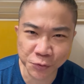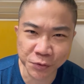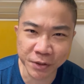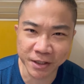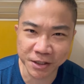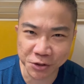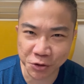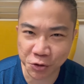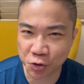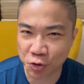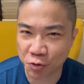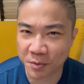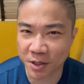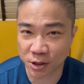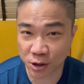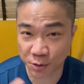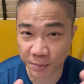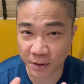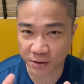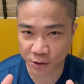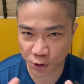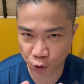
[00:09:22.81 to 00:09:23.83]
guys too much
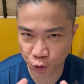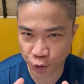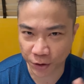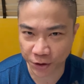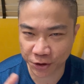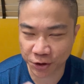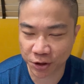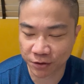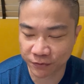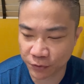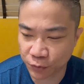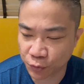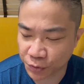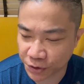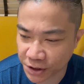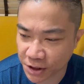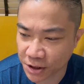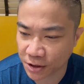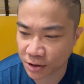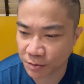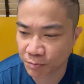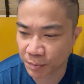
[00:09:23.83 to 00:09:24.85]
about the structure of the
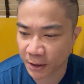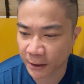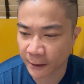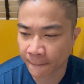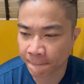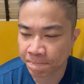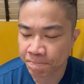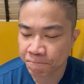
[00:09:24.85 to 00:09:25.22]
routine, but